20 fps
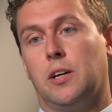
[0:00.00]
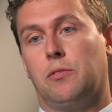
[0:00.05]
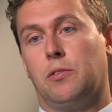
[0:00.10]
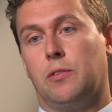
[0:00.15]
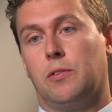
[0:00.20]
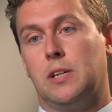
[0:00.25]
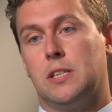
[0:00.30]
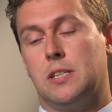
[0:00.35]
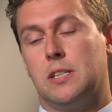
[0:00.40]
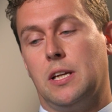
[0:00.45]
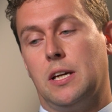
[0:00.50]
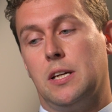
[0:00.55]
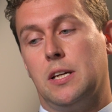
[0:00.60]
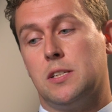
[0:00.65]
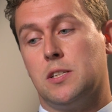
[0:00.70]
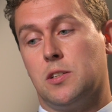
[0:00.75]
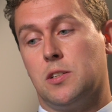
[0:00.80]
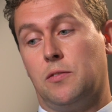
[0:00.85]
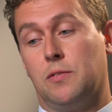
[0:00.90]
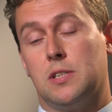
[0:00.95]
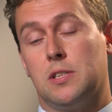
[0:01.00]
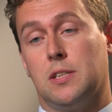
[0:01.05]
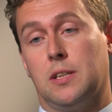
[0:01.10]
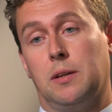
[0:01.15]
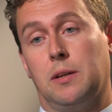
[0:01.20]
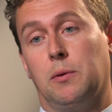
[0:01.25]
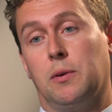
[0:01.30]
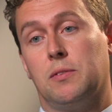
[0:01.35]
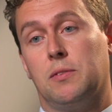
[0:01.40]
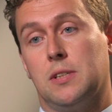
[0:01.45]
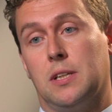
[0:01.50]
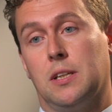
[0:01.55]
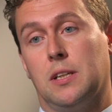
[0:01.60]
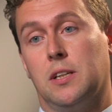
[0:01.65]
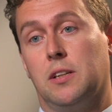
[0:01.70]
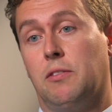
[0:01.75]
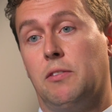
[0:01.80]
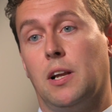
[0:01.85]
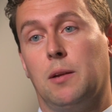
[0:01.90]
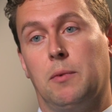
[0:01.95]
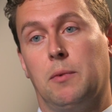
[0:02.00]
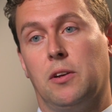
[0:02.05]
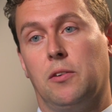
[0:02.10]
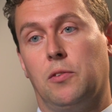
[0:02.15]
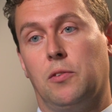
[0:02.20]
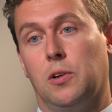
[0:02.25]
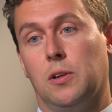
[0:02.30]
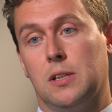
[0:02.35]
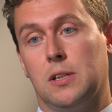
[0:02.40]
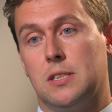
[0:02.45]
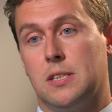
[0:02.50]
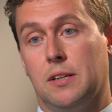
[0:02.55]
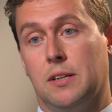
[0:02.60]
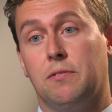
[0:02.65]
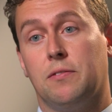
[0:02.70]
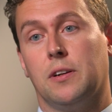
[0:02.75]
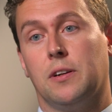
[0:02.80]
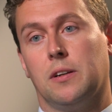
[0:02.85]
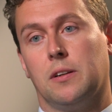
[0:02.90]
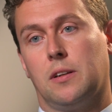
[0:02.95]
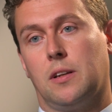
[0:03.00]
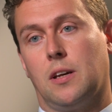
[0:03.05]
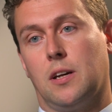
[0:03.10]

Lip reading: over recent years is obviously we've seen the development of all these different